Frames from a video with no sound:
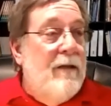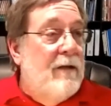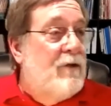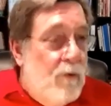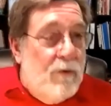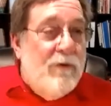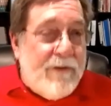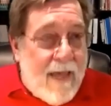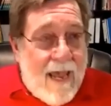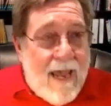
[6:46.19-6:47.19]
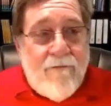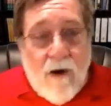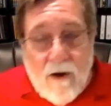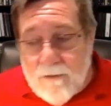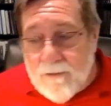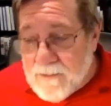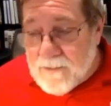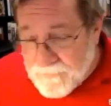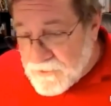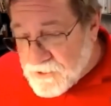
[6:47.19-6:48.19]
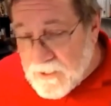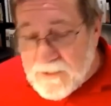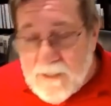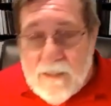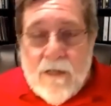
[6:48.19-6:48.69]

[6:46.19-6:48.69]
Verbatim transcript: the tools that they have are insufficient.